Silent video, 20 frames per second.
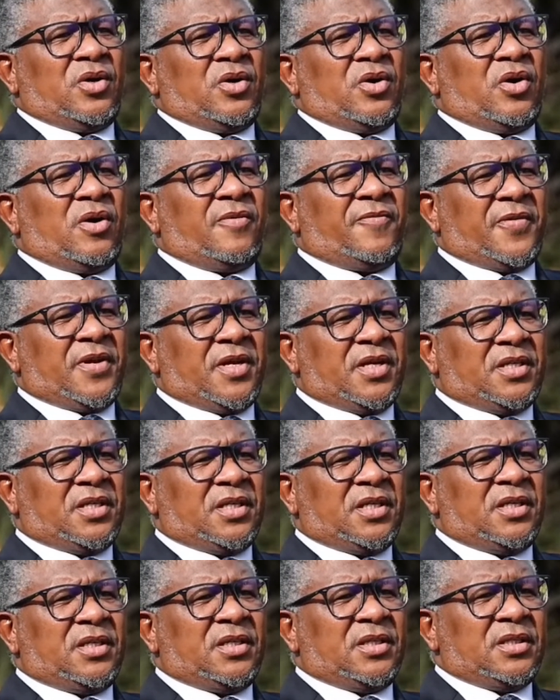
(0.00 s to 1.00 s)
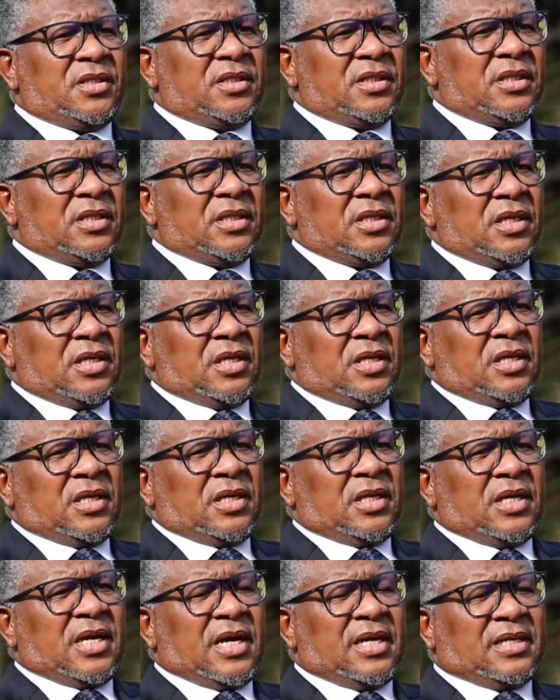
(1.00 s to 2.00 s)
of leading
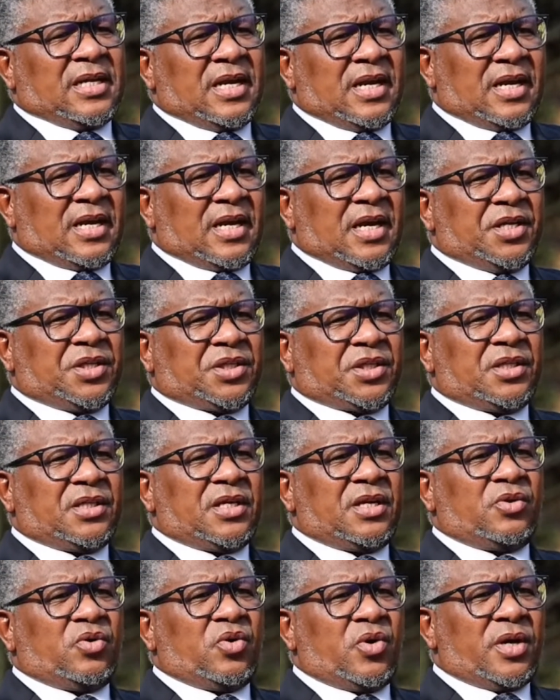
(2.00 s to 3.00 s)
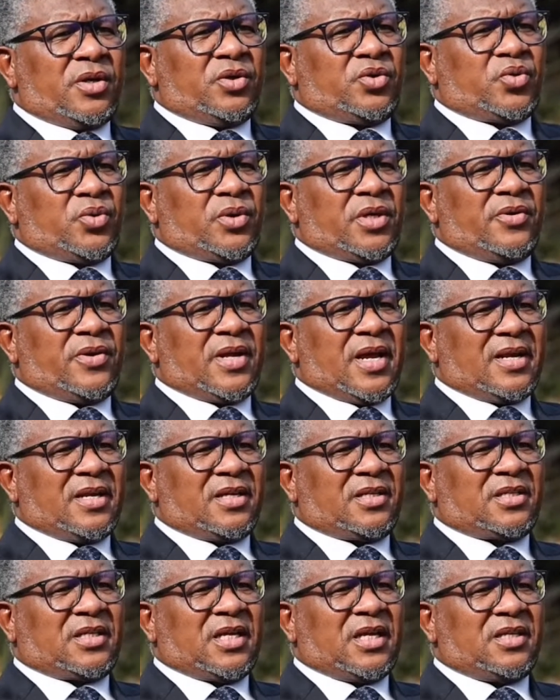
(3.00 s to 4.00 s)
a delegation and going to the
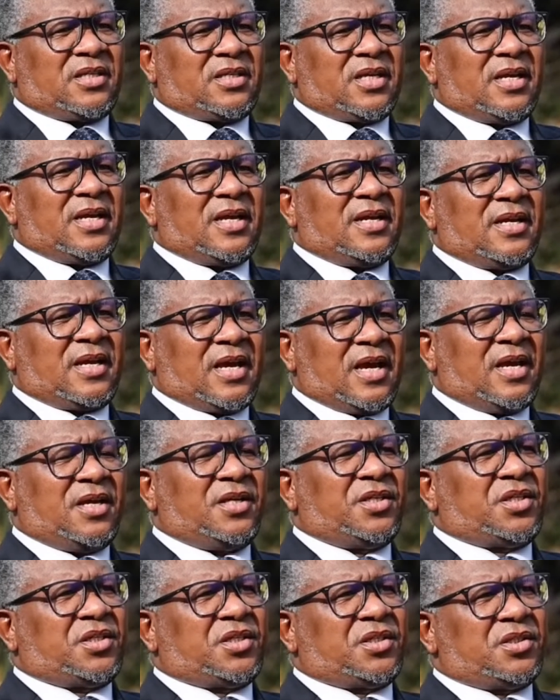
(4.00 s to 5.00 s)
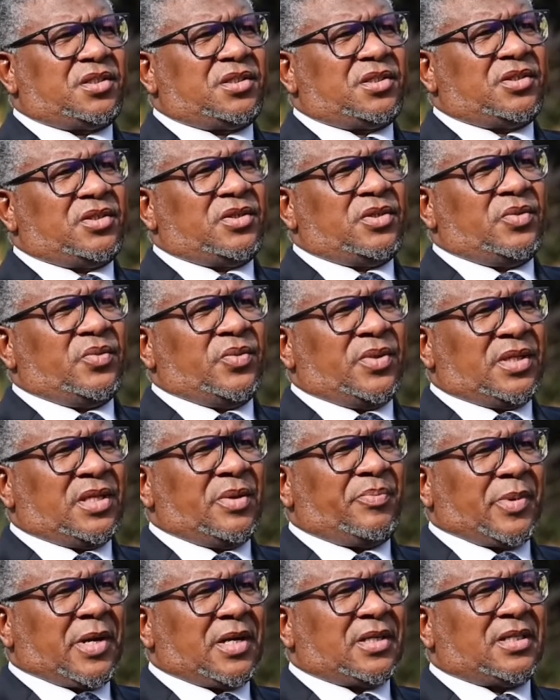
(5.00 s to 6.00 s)
United States and engage with
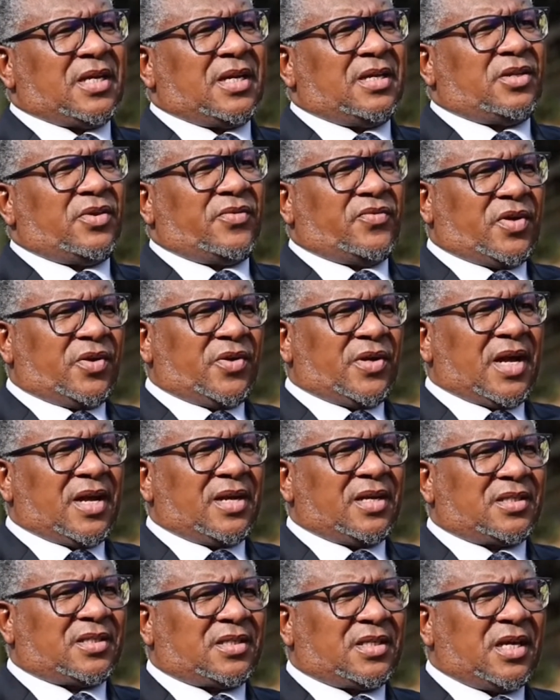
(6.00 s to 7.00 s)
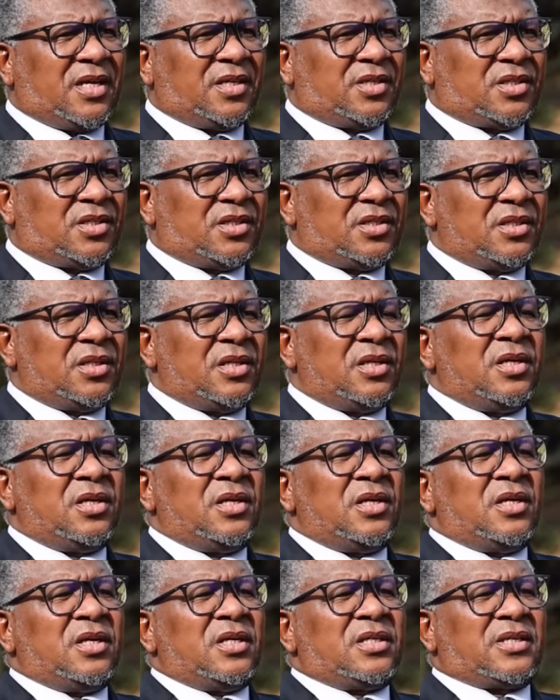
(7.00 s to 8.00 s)
the President of the United States.
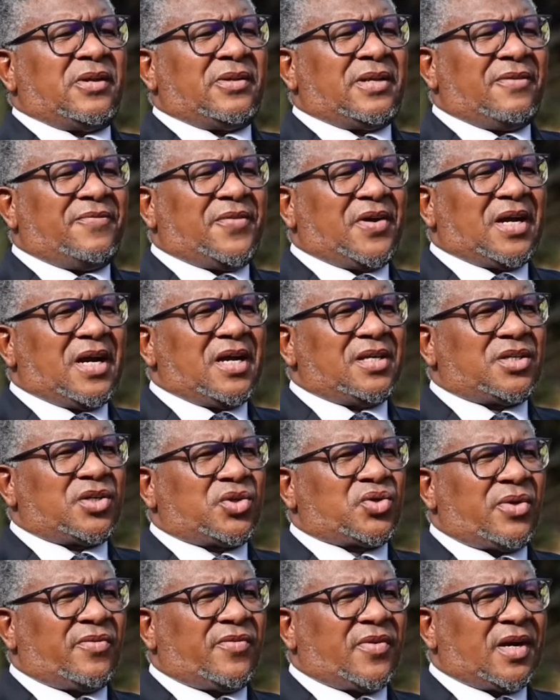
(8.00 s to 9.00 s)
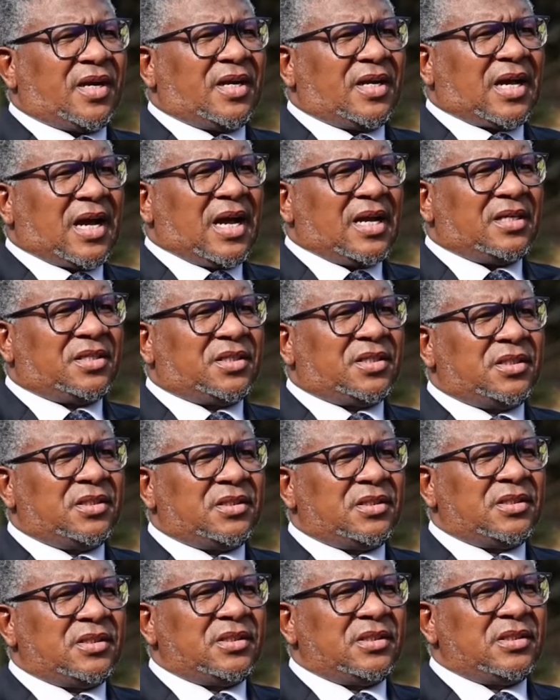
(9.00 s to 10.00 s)
South Africa is a sovereign country.
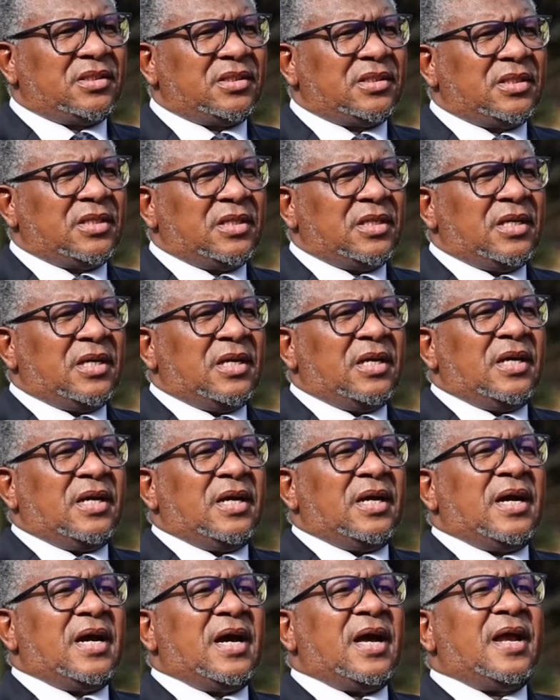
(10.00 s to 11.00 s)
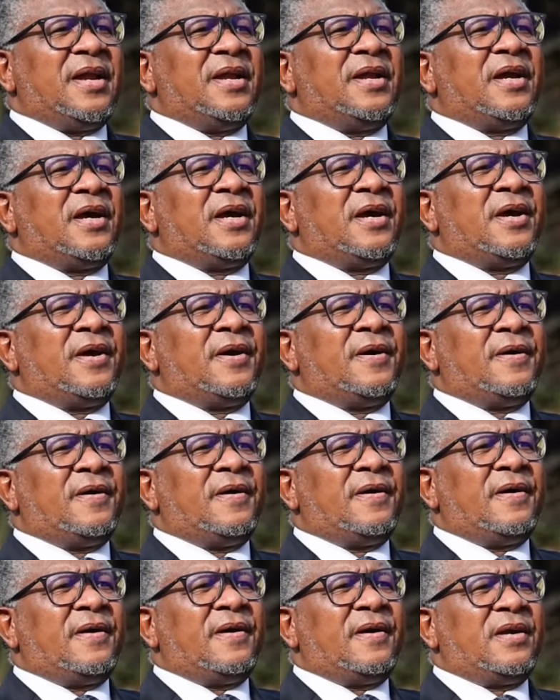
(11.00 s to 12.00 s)
And
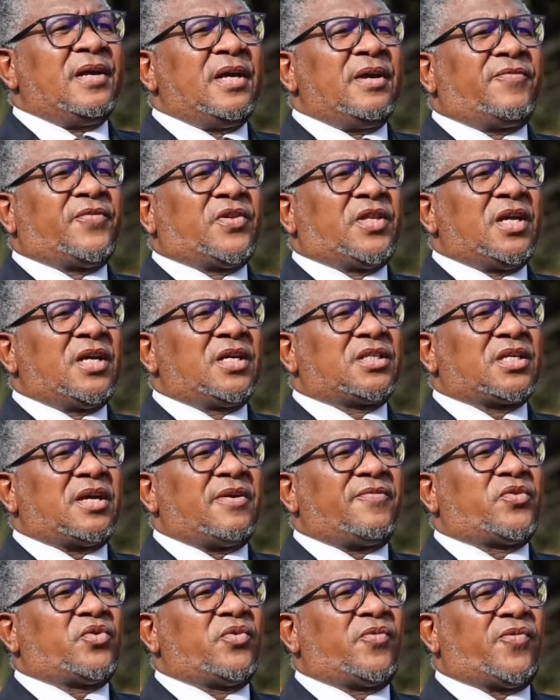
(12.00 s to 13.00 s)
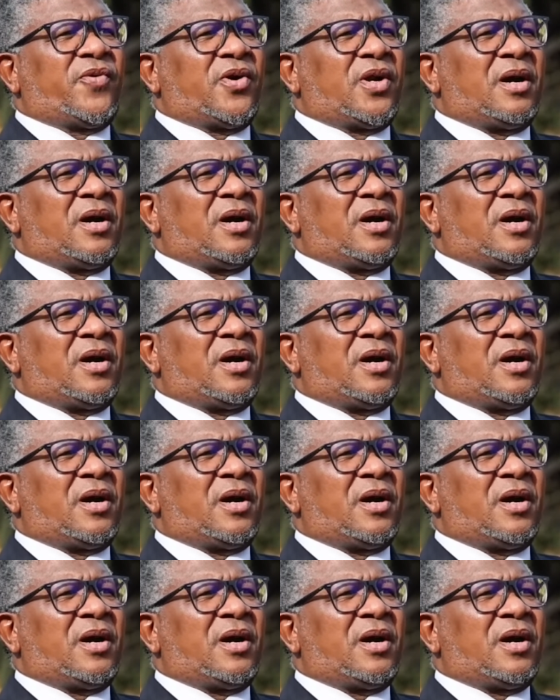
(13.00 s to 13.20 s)
if things have to fall